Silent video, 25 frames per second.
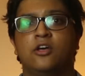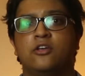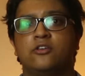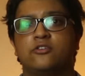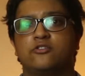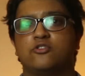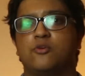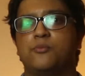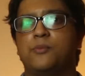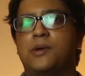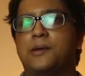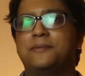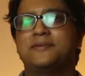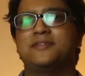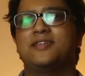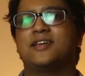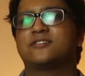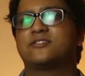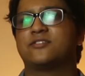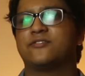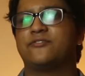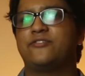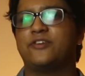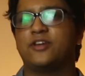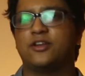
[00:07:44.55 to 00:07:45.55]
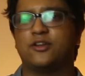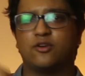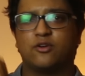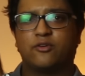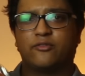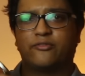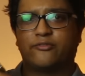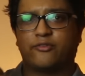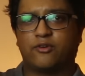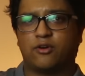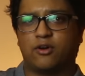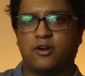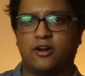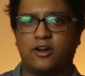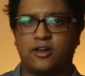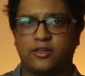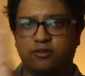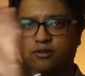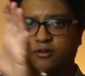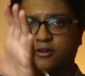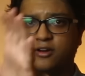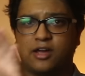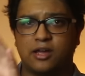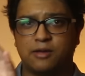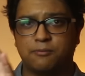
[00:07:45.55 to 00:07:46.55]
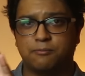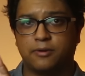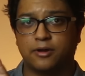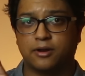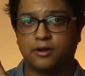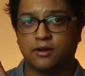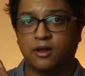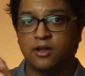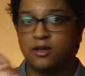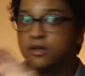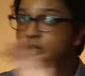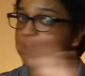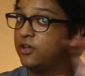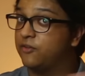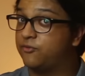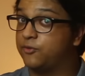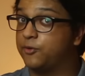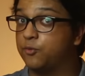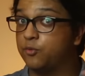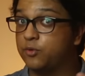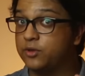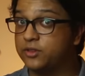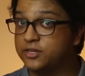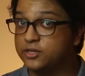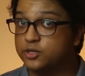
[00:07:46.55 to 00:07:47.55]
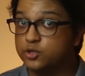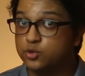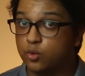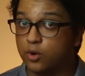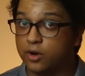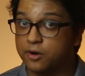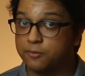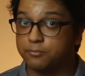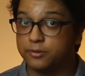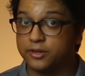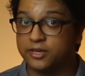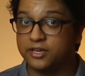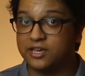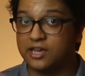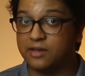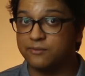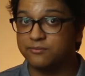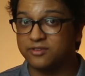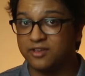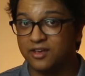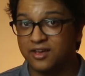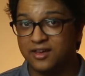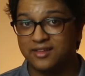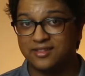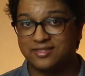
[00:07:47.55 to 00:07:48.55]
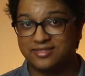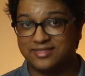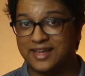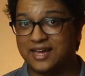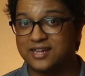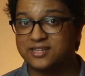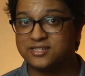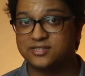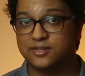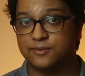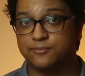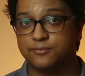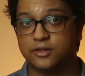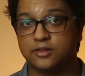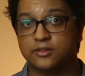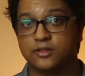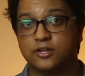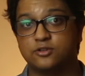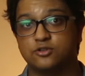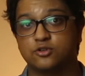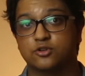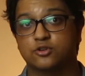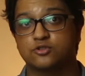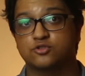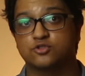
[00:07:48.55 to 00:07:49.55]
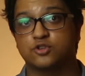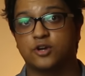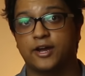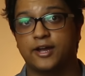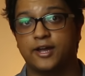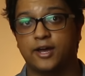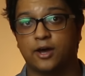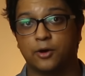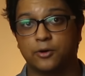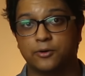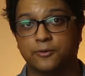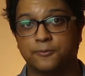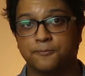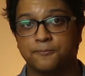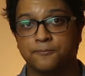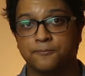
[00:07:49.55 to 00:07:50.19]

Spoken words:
So maybe that's a video for another day, but if you really do want to play games, that's something that you could try out.